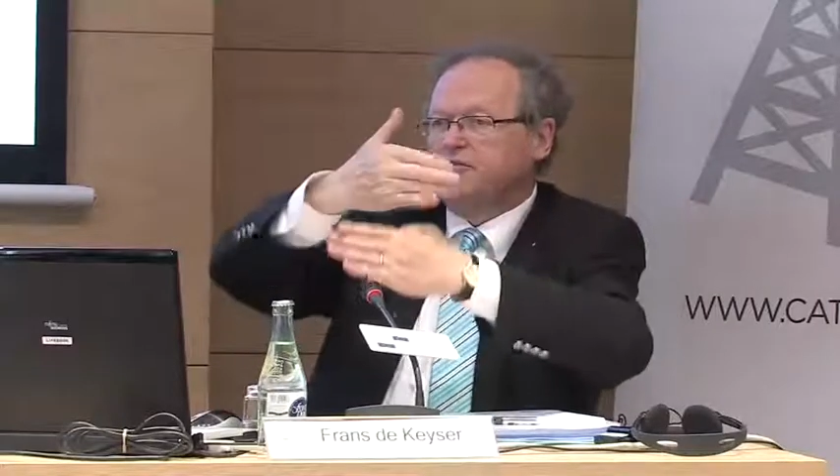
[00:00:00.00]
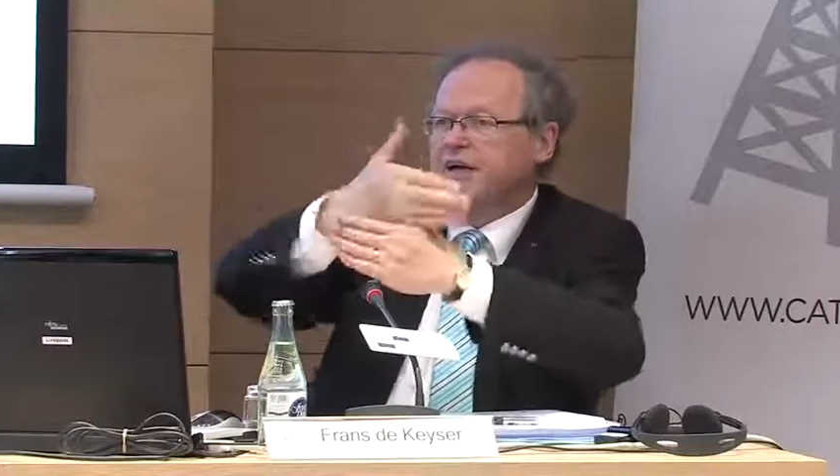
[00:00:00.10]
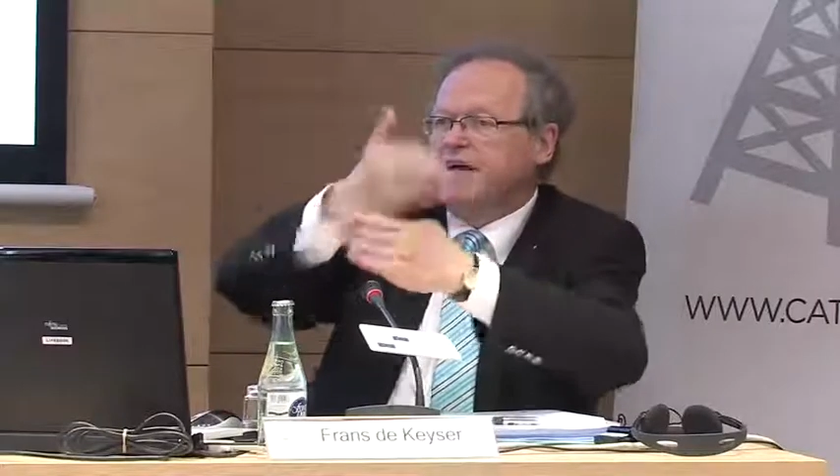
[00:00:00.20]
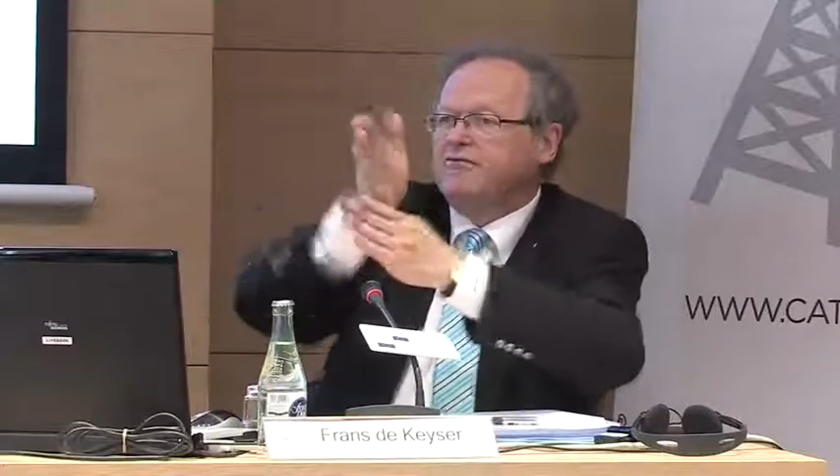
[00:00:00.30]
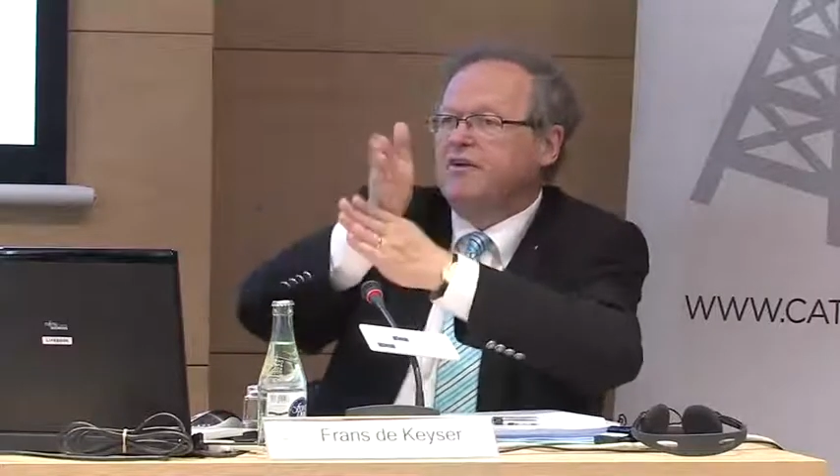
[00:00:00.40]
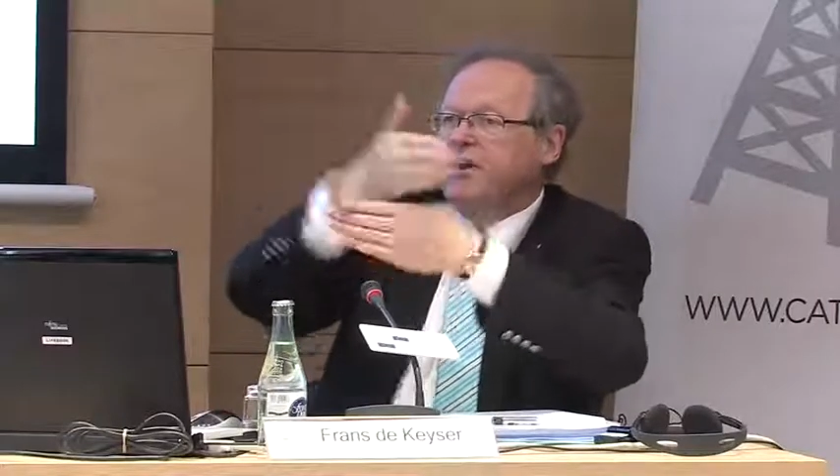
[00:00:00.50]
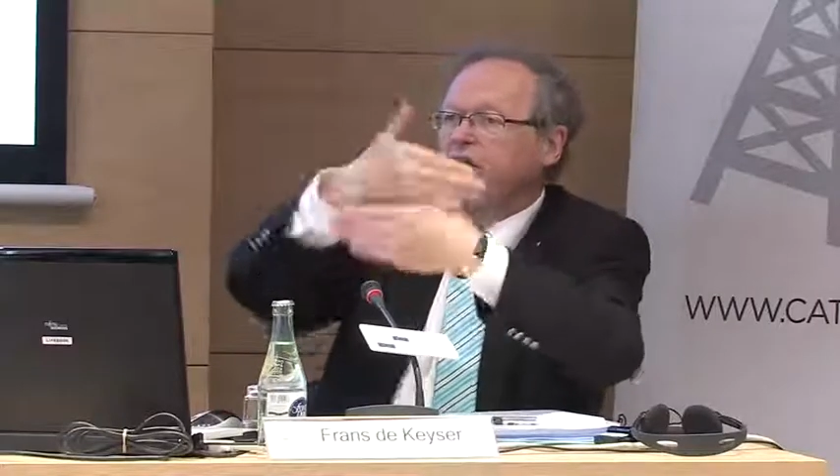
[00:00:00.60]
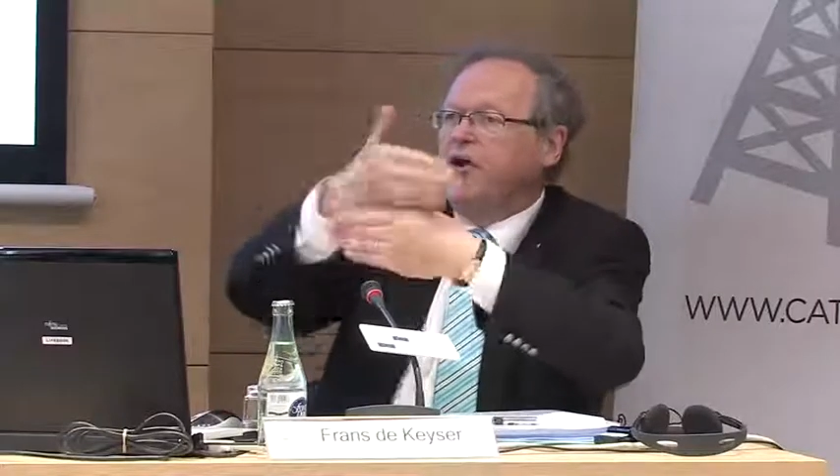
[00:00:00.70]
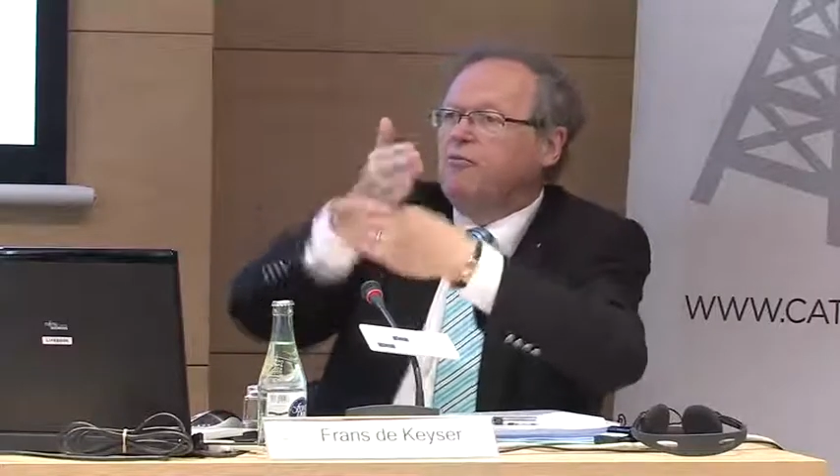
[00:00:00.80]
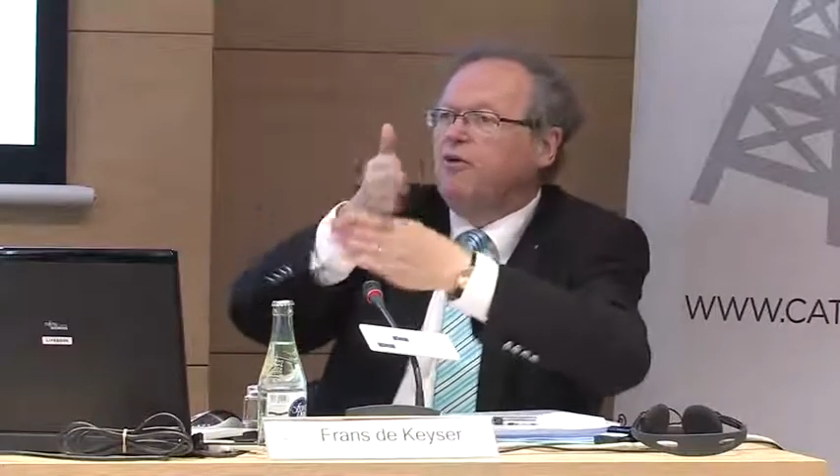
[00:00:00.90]
you have
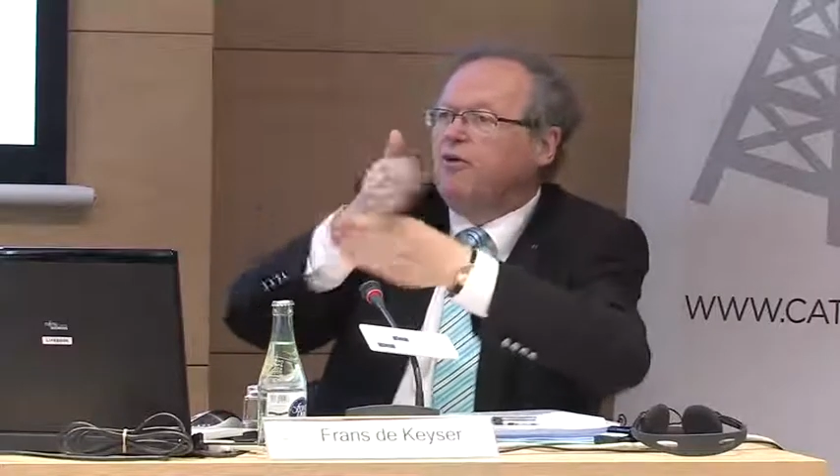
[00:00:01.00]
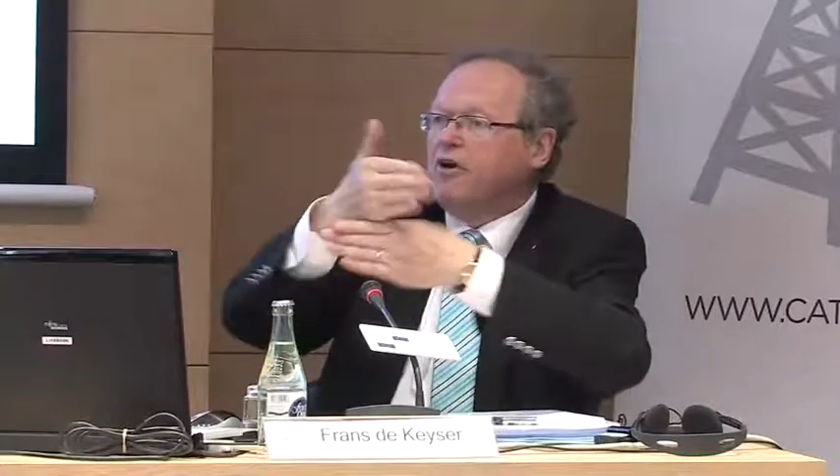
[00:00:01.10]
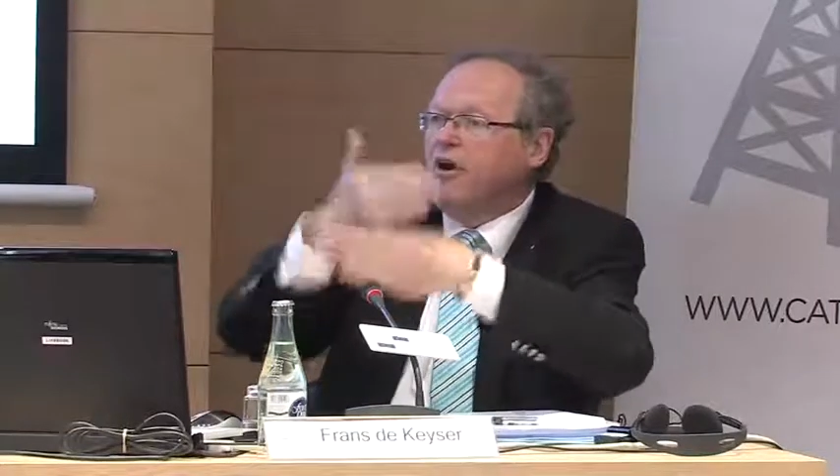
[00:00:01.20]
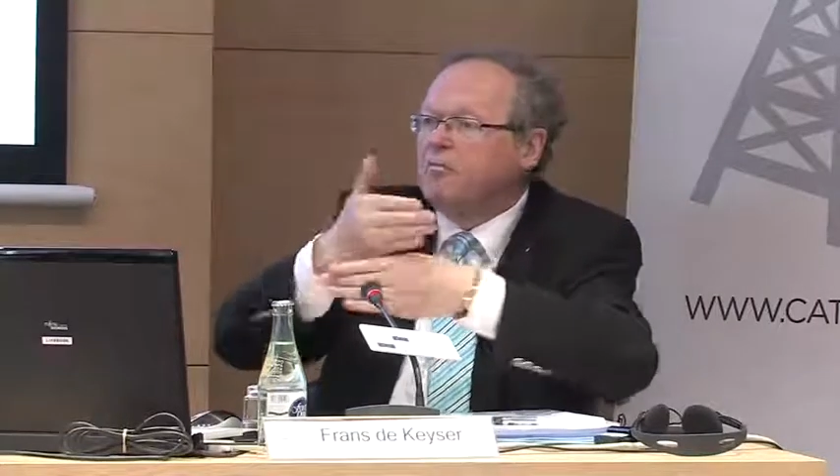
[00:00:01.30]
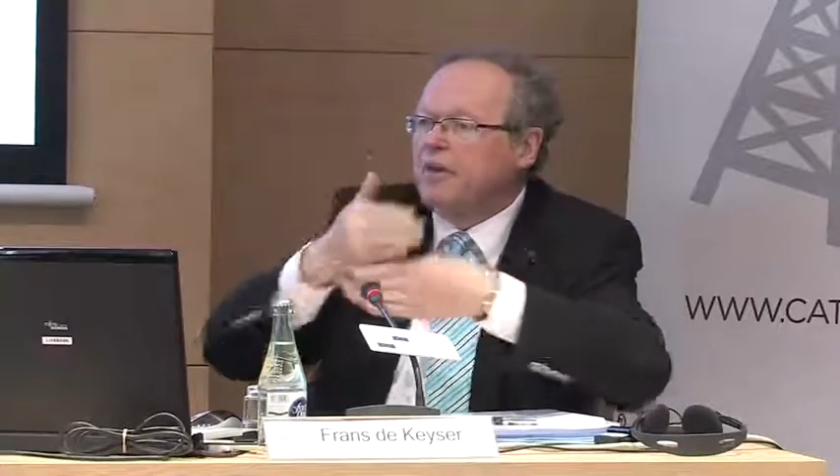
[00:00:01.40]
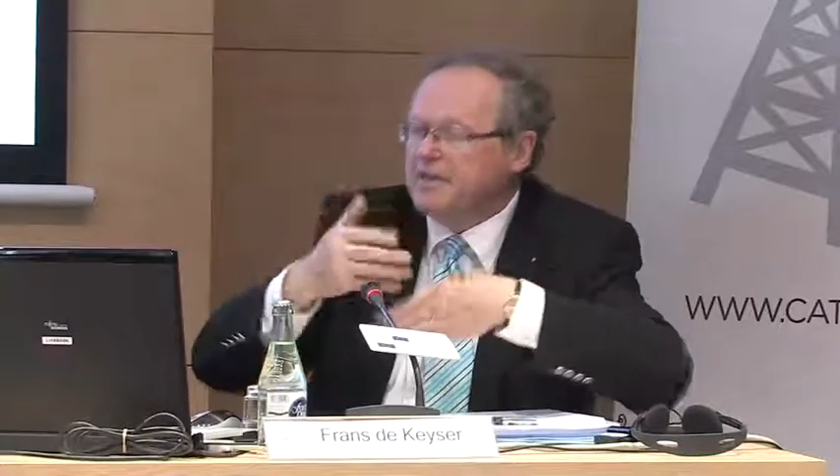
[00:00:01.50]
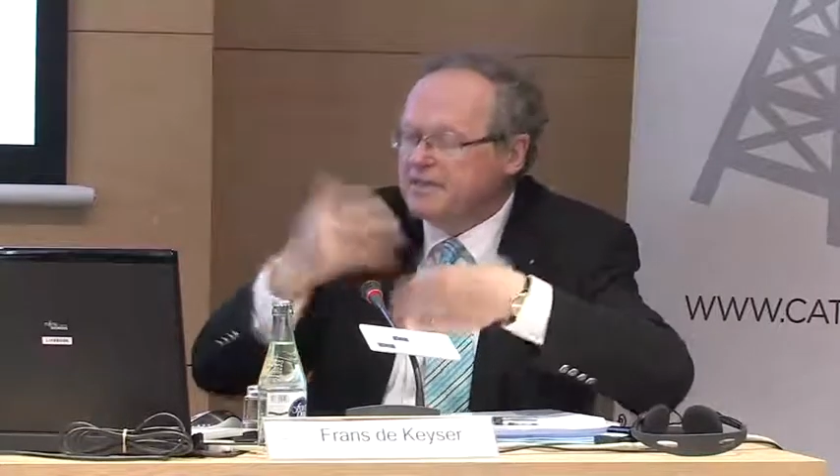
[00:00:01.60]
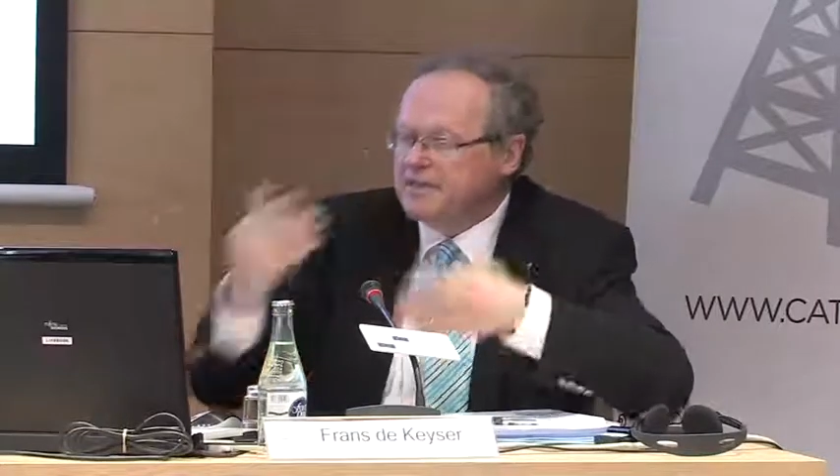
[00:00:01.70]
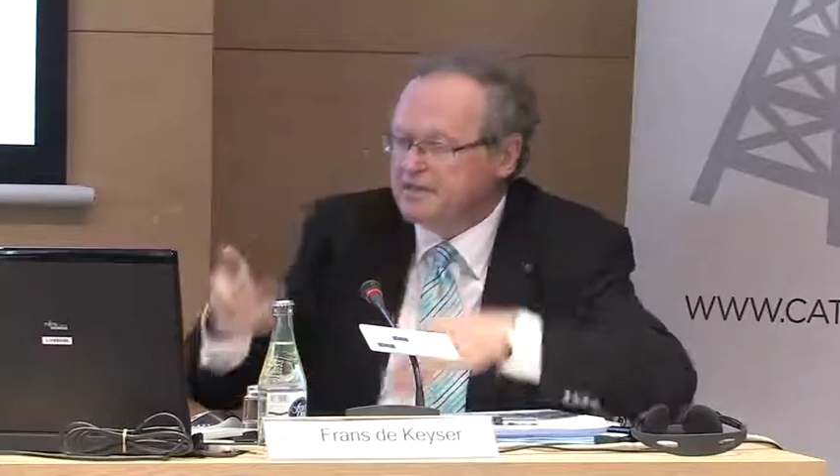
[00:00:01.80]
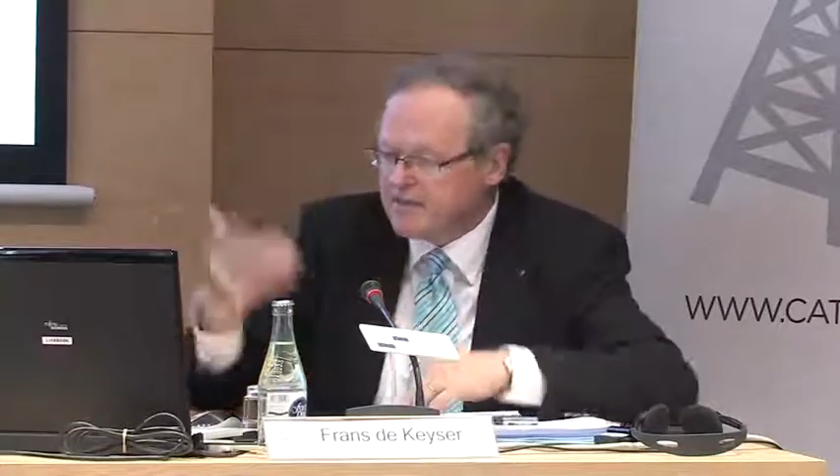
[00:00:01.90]
a more complex,